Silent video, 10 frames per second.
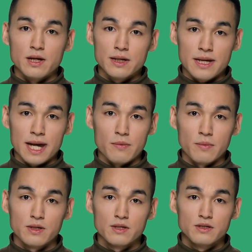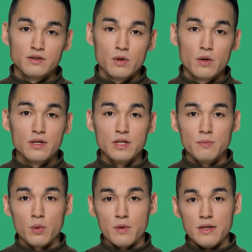You get to have better control of the
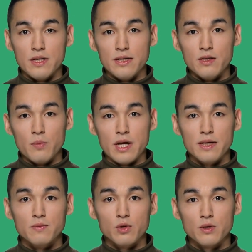components in this way.